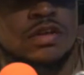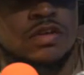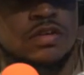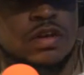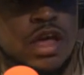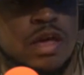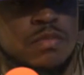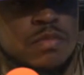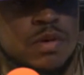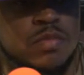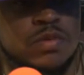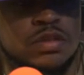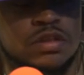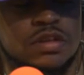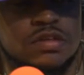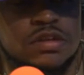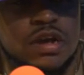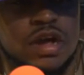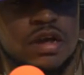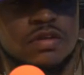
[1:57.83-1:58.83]
came up with
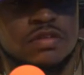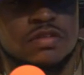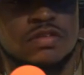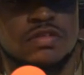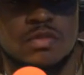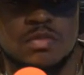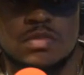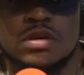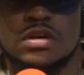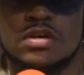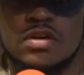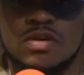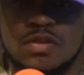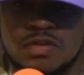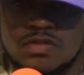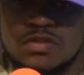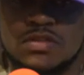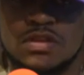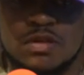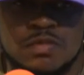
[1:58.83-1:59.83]
the title. It's gonna be a
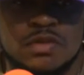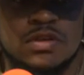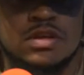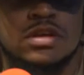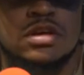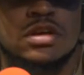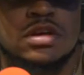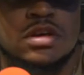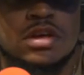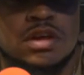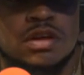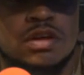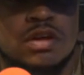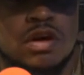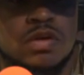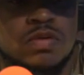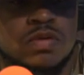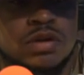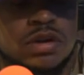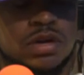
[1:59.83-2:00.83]
cold summer,
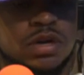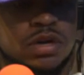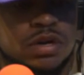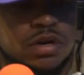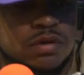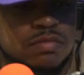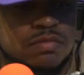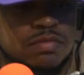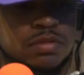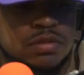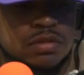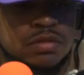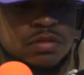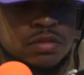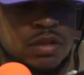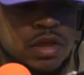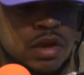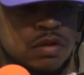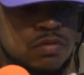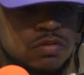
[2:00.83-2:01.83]
and
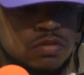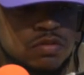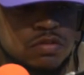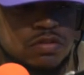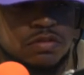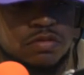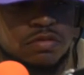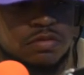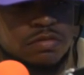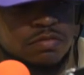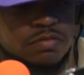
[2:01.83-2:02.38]
that was,